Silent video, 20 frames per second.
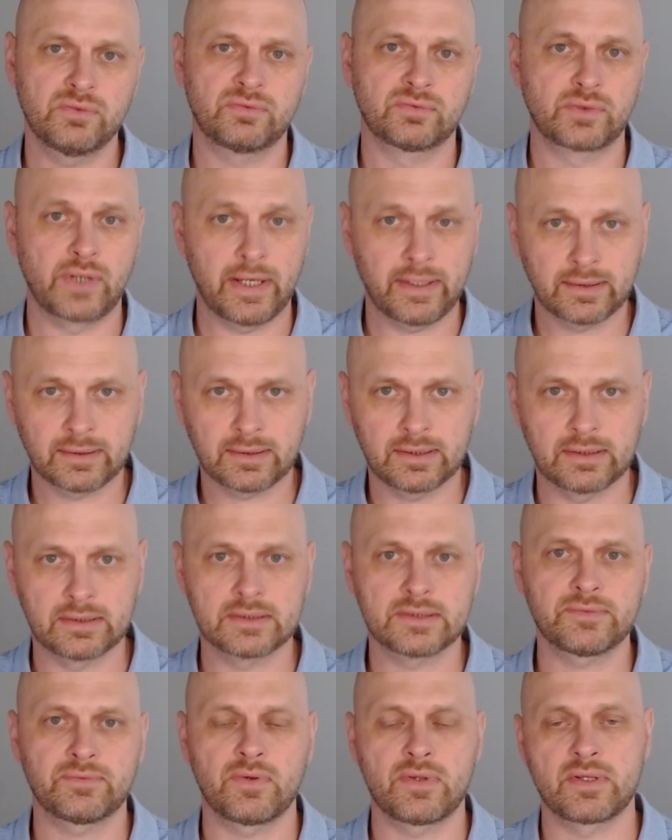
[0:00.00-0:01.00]

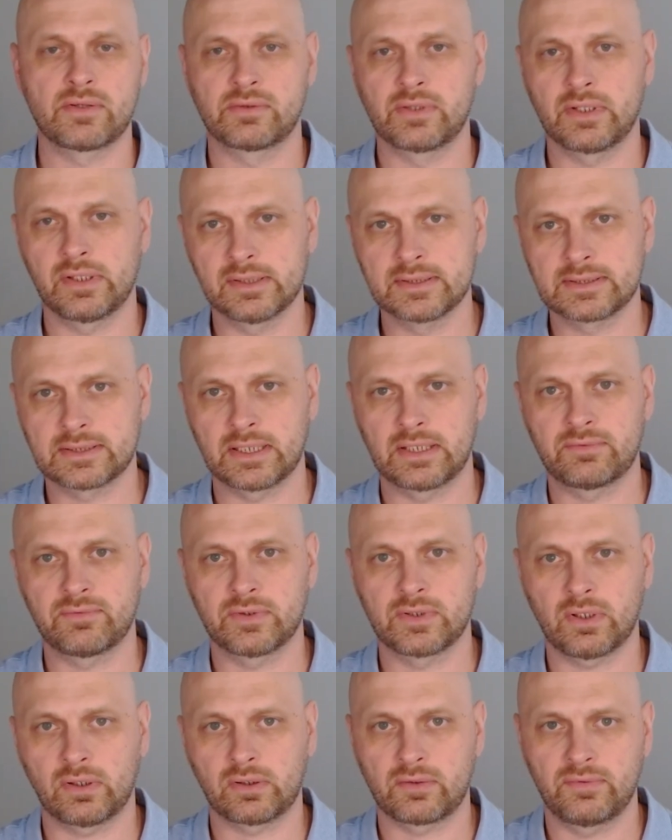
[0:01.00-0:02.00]
rankings for the real estate
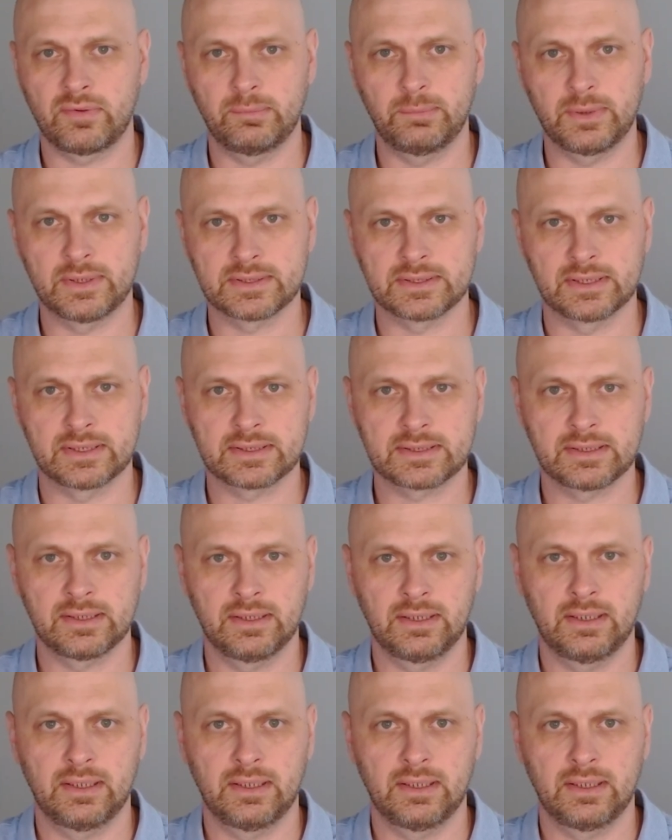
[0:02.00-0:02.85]
photography business.